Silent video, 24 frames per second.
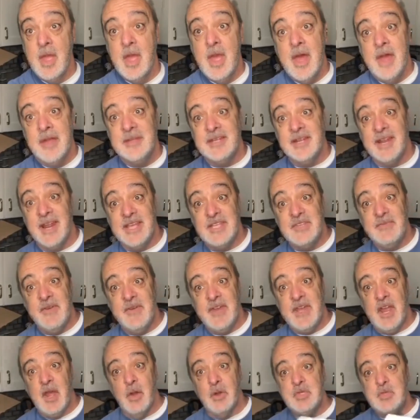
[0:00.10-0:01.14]
Today's
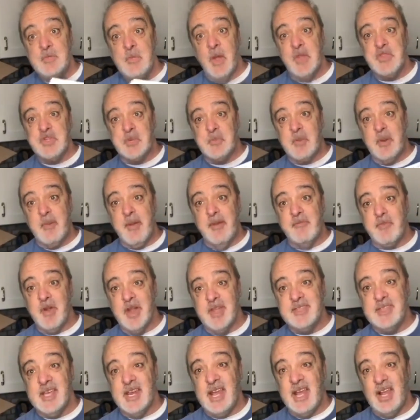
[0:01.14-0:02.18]
video is sponsored by my friends
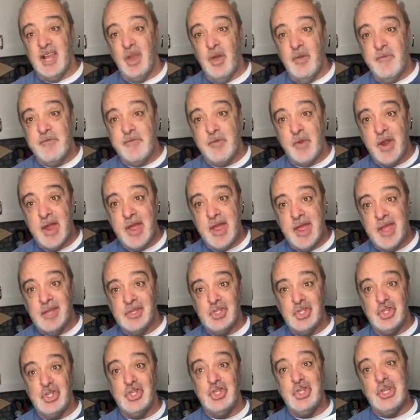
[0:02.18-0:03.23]
at
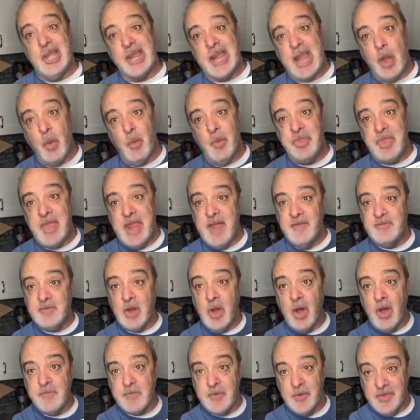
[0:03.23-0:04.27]
HelloFresh. Check out what they have to
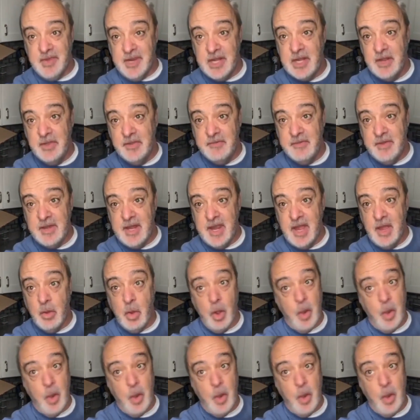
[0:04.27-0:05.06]
offer at the end of the video. Hope you